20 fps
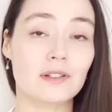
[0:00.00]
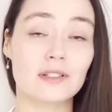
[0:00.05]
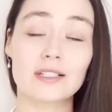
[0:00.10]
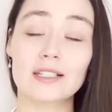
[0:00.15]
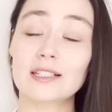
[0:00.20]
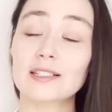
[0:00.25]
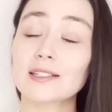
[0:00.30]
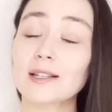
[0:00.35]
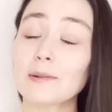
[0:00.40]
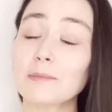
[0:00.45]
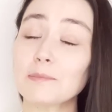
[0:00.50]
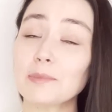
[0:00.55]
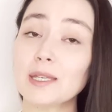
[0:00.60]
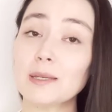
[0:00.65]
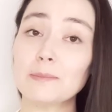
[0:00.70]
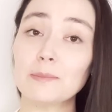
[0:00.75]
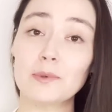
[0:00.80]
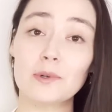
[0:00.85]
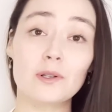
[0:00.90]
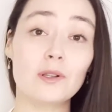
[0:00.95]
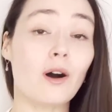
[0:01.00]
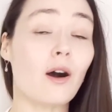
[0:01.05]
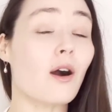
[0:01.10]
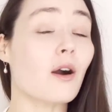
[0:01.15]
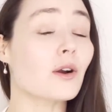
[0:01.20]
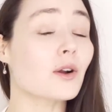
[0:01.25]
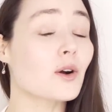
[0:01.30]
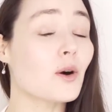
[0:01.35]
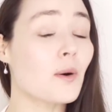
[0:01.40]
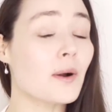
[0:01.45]
some people
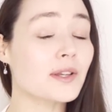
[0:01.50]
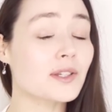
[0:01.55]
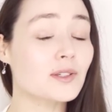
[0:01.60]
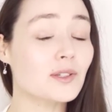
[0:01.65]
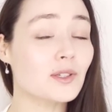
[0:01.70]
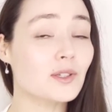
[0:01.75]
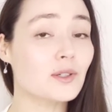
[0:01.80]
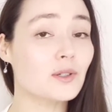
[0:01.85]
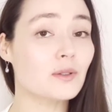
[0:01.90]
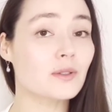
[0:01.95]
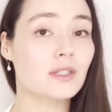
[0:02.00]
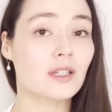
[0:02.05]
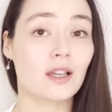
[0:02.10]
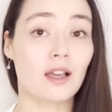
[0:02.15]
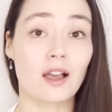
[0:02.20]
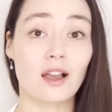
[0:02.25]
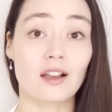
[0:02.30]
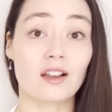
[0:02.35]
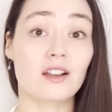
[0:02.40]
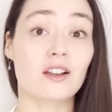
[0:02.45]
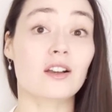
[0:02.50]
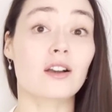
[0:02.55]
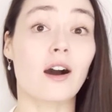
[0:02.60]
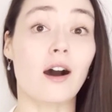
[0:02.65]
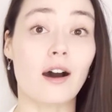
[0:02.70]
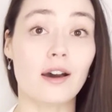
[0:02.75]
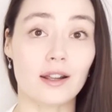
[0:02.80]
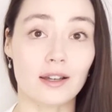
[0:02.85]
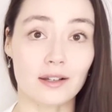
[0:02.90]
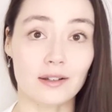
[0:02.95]
are going to use
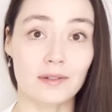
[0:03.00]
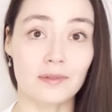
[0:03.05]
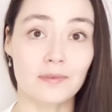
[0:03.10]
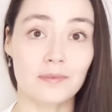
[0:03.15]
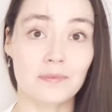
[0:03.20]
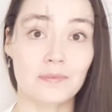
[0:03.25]
gotta.